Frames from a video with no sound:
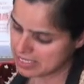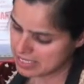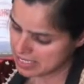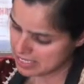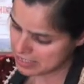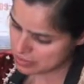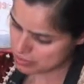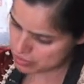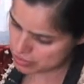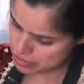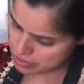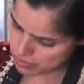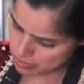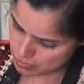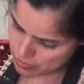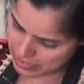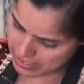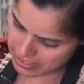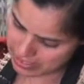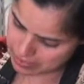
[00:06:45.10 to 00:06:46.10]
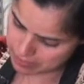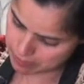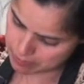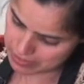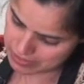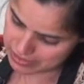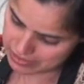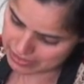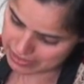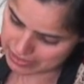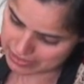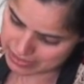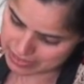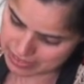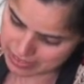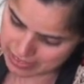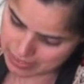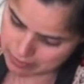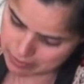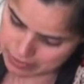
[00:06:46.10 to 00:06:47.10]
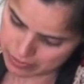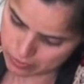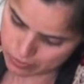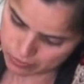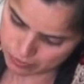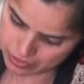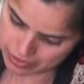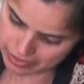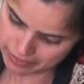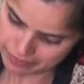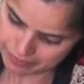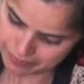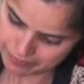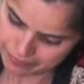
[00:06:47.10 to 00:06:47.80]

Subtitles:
And you just go ahead and put a little tiny bit over it.